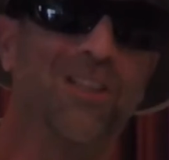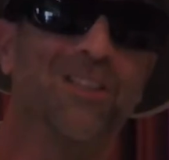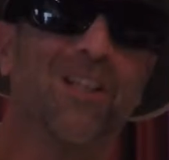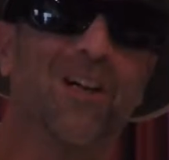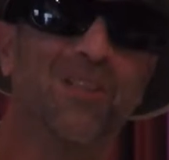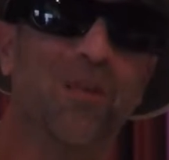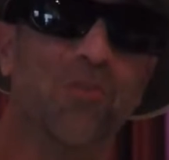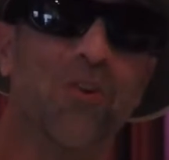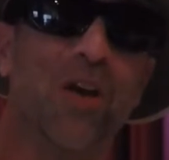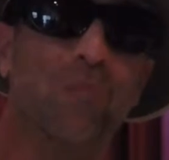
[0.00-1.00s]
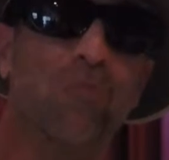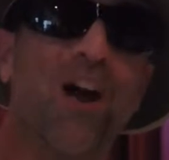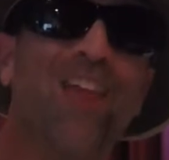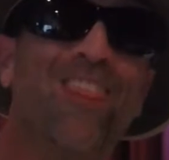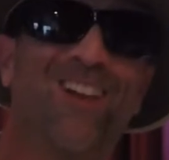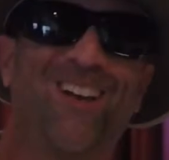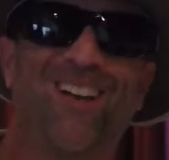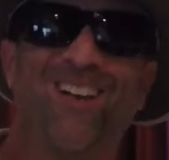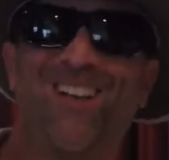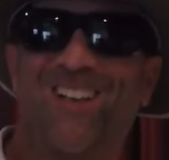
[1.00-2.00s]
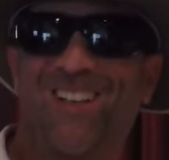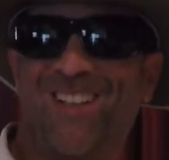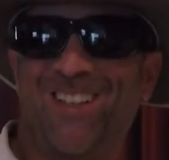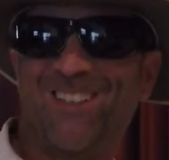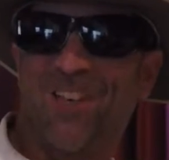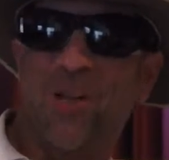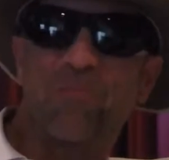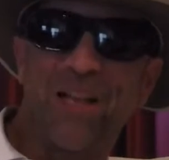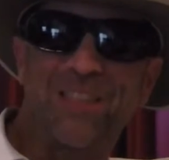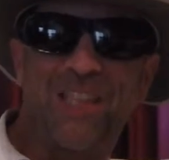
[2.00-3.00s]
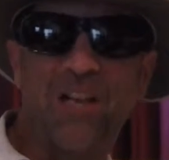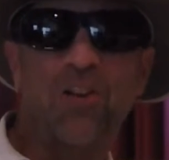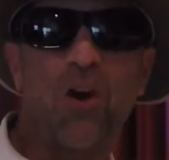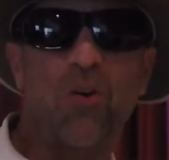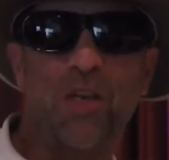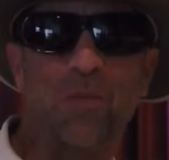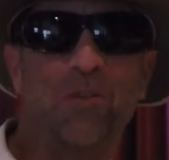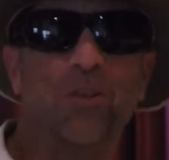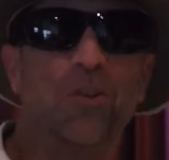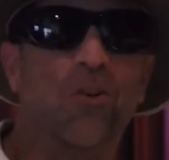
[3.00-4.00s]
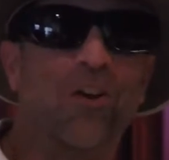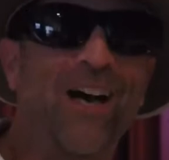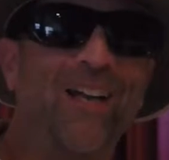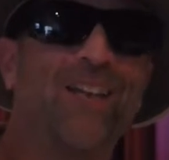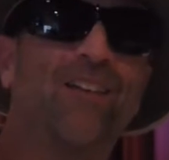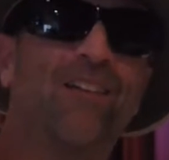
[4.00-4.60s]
as long as I'm drawing breath. It's called benzalkonium chloride.